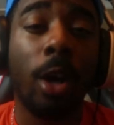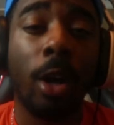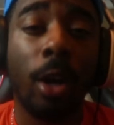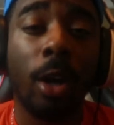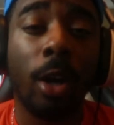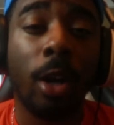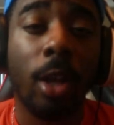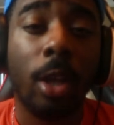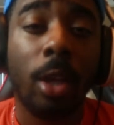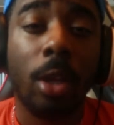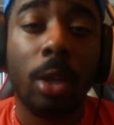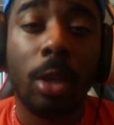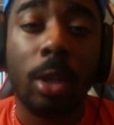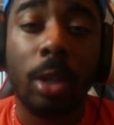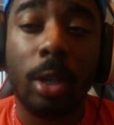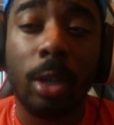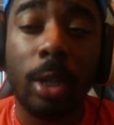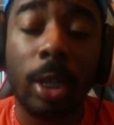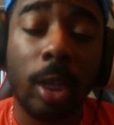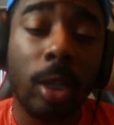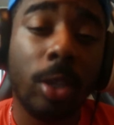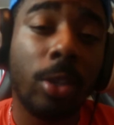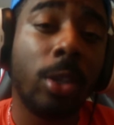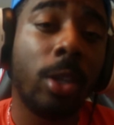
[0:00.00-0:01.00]
her
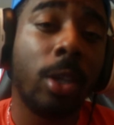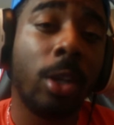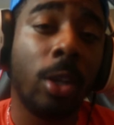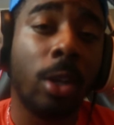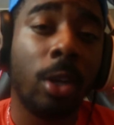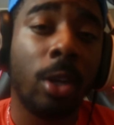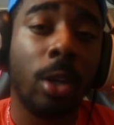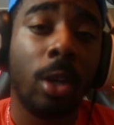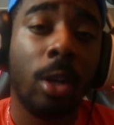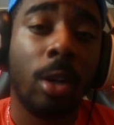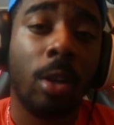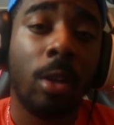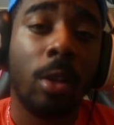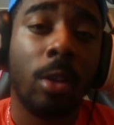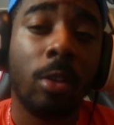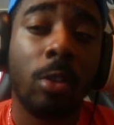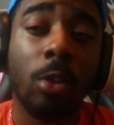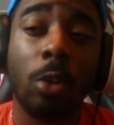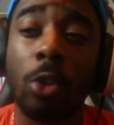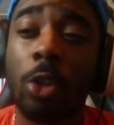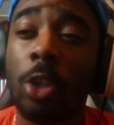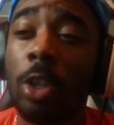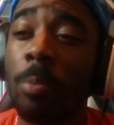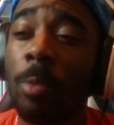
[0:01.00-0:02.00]
this year.
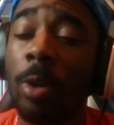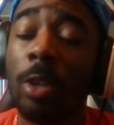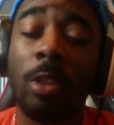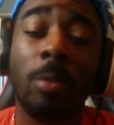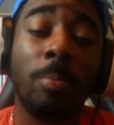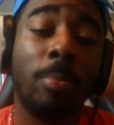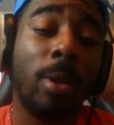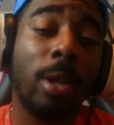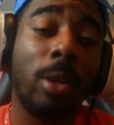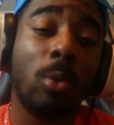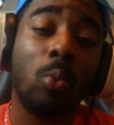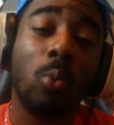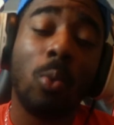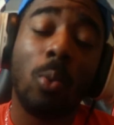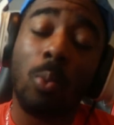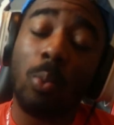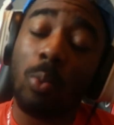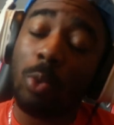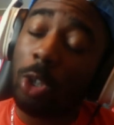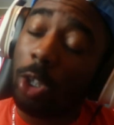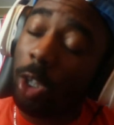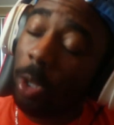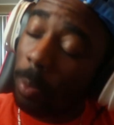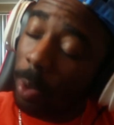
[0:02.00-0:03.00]
So she must have
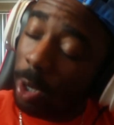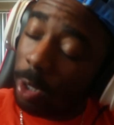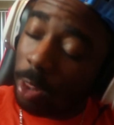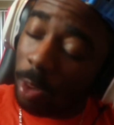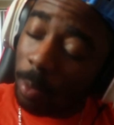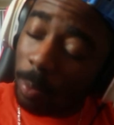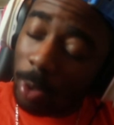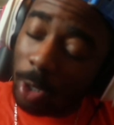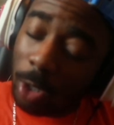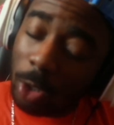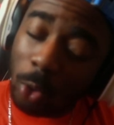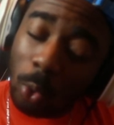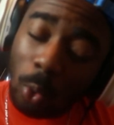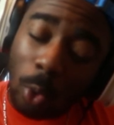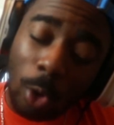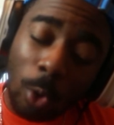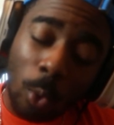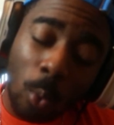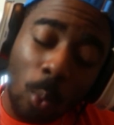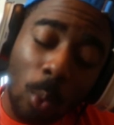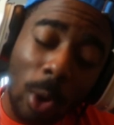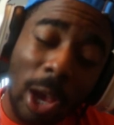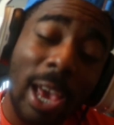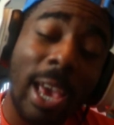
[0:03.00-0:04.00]
been
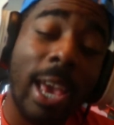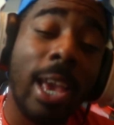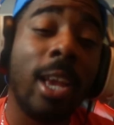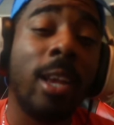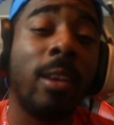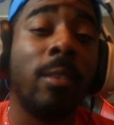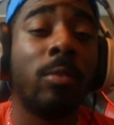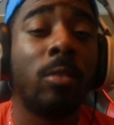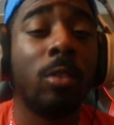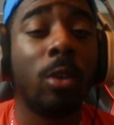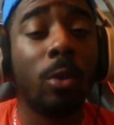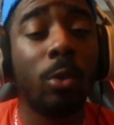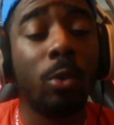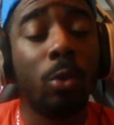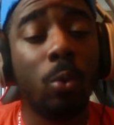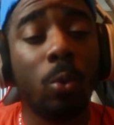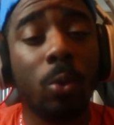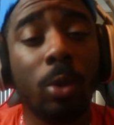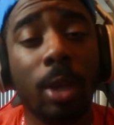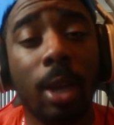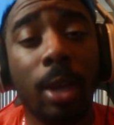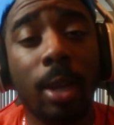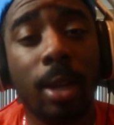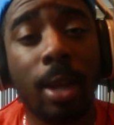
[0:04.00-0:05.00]
doing waves on
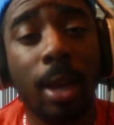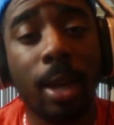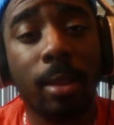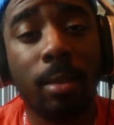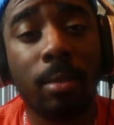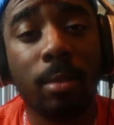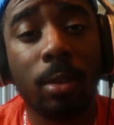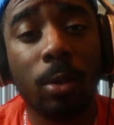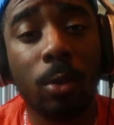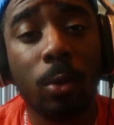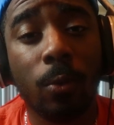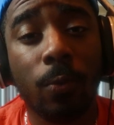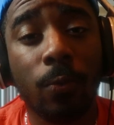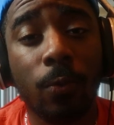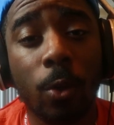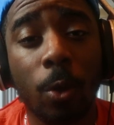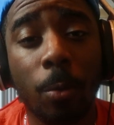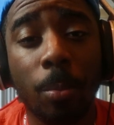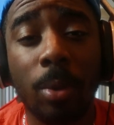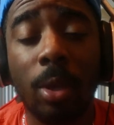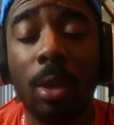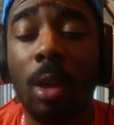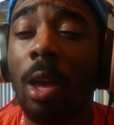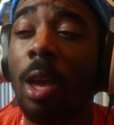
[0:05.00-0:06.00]
2K19, you
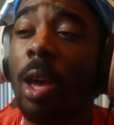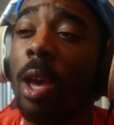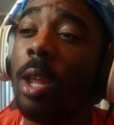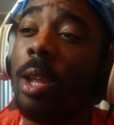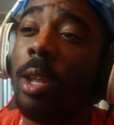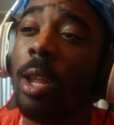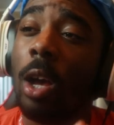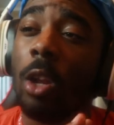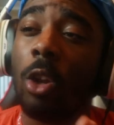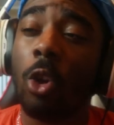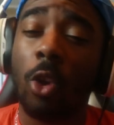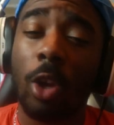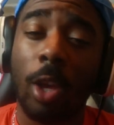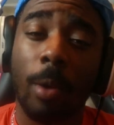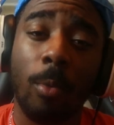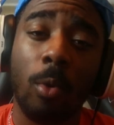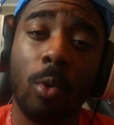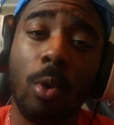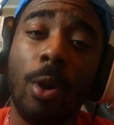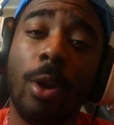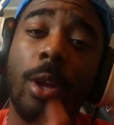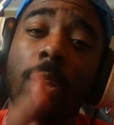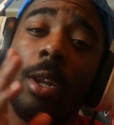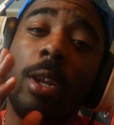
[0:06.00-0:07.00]
feel me? Now, don't get
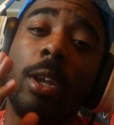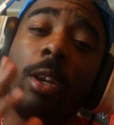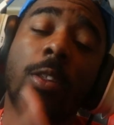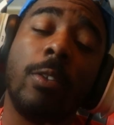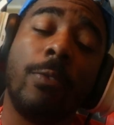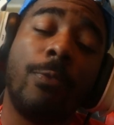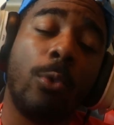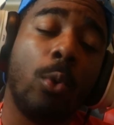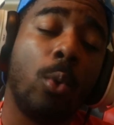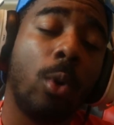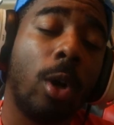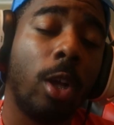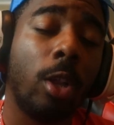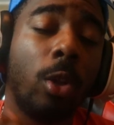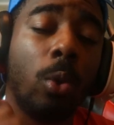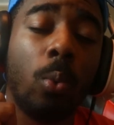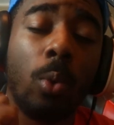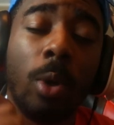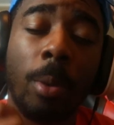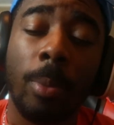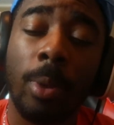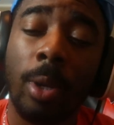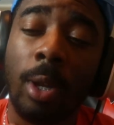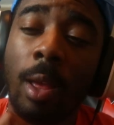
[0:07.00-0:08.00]
me wrong, there's a few
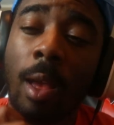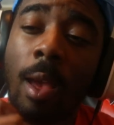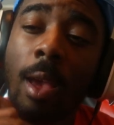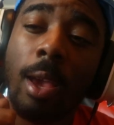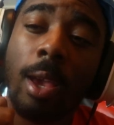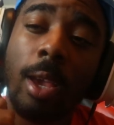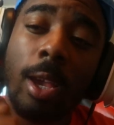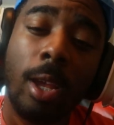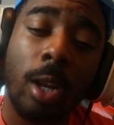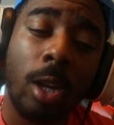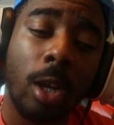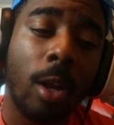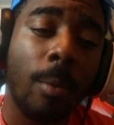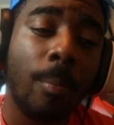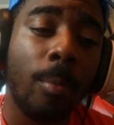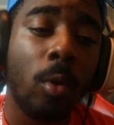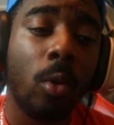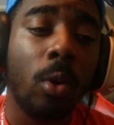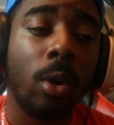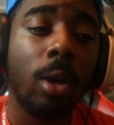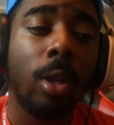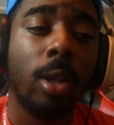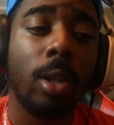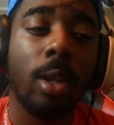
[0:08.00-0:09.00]
other women in the
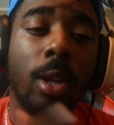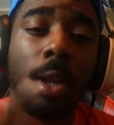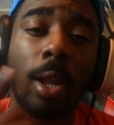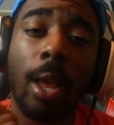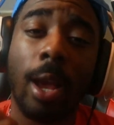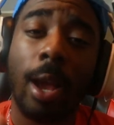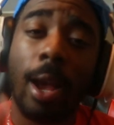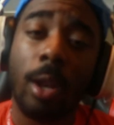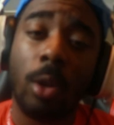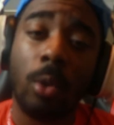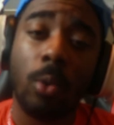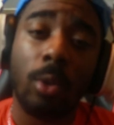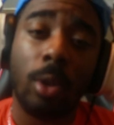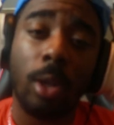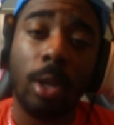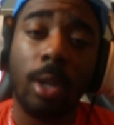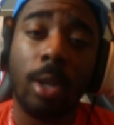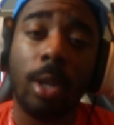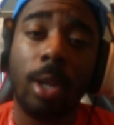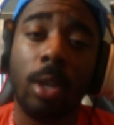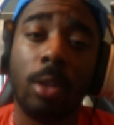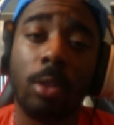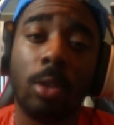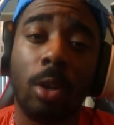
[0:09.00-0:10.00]
community, like I do
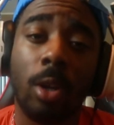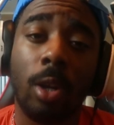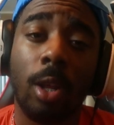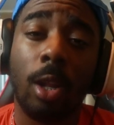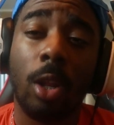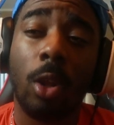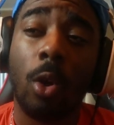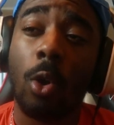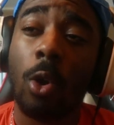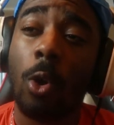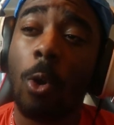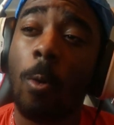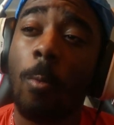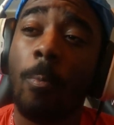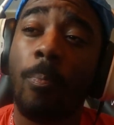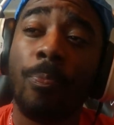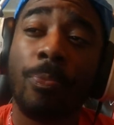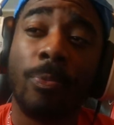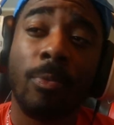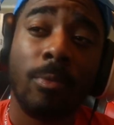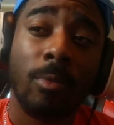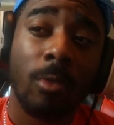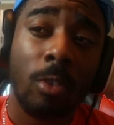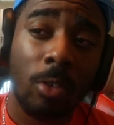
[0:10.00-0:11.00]
think they deserve their logo.
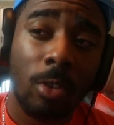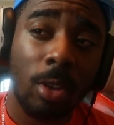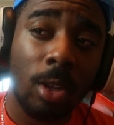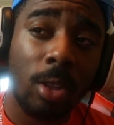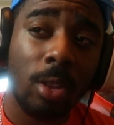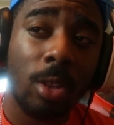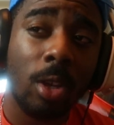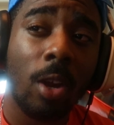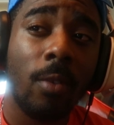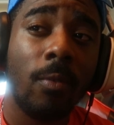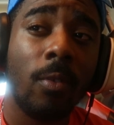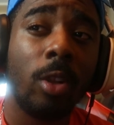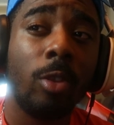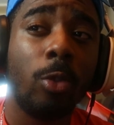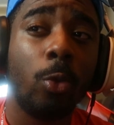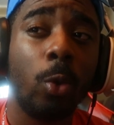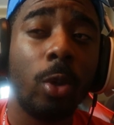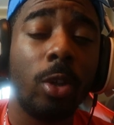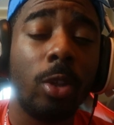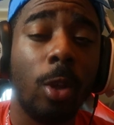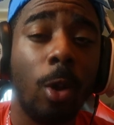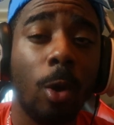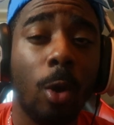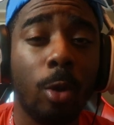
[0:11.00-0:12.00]
She deserved her
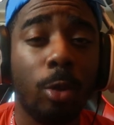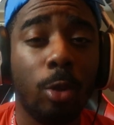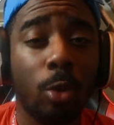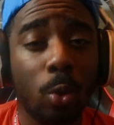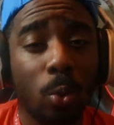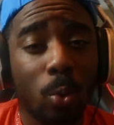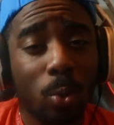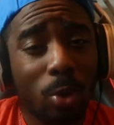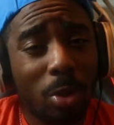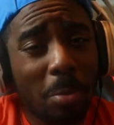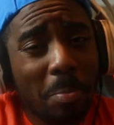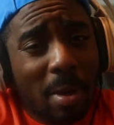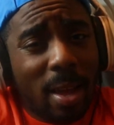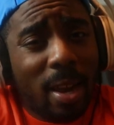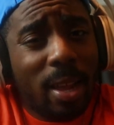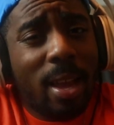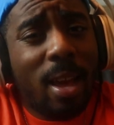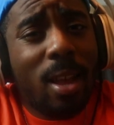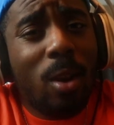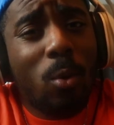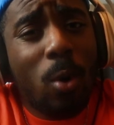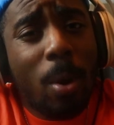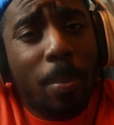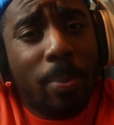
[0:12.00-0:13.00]
Twitch logo too.
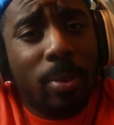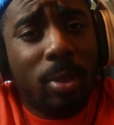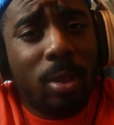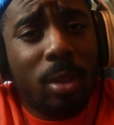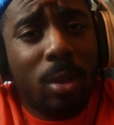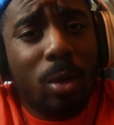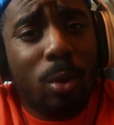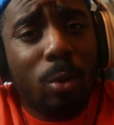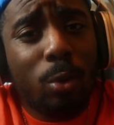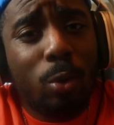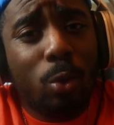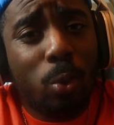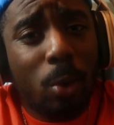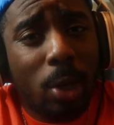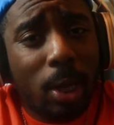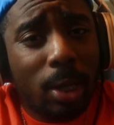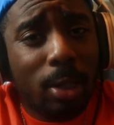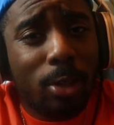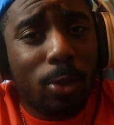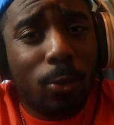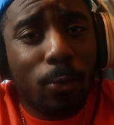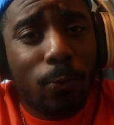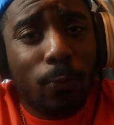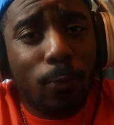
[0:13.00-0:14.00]
Somebody got to represent on
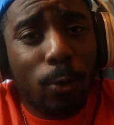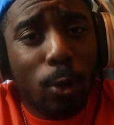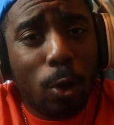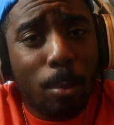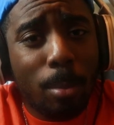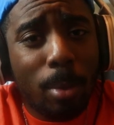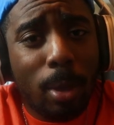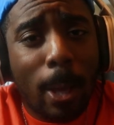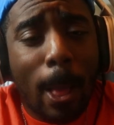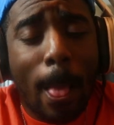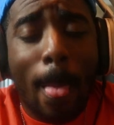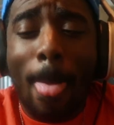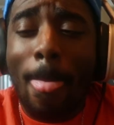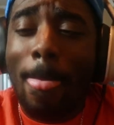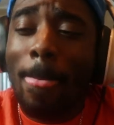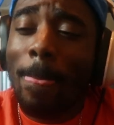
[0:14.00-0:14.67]
Twitch, you feel me?